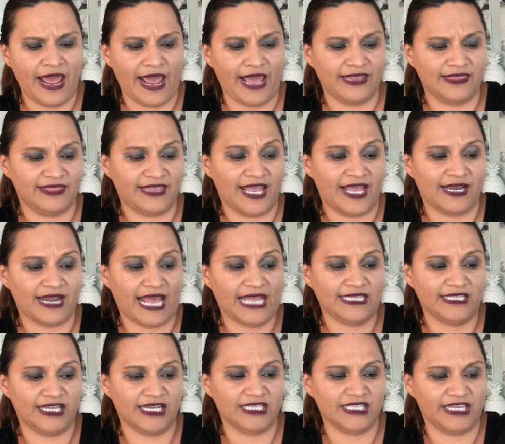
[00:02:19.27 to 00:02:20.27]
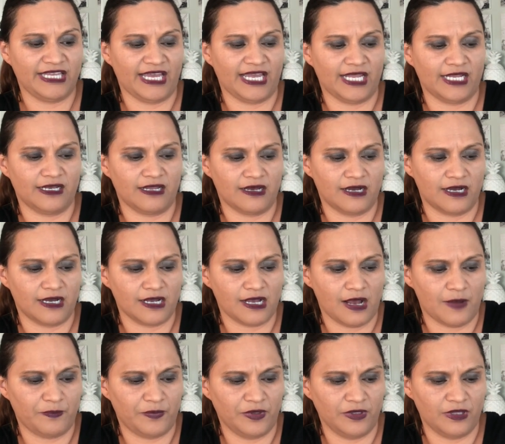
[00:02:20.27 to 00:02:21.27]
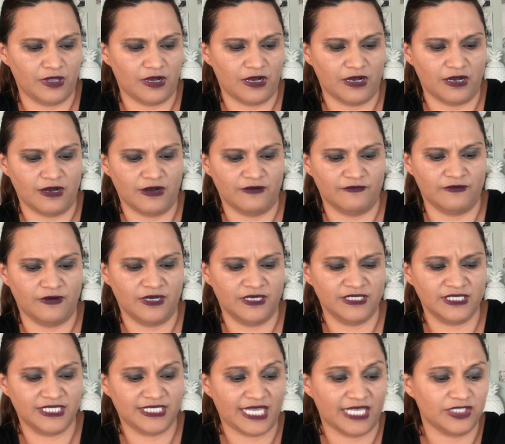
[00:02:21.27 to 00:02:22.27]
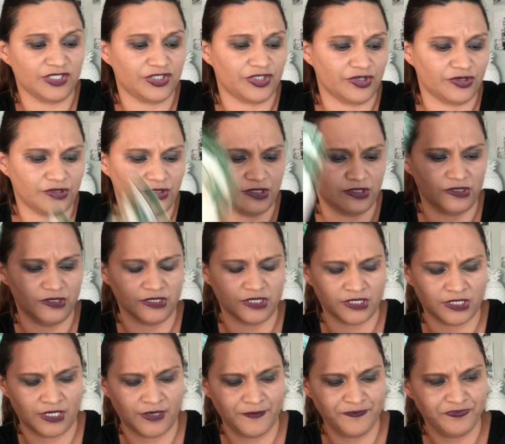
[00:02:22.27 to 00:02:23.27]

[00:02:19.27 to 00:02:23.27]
And then I did get a couple of scent circles.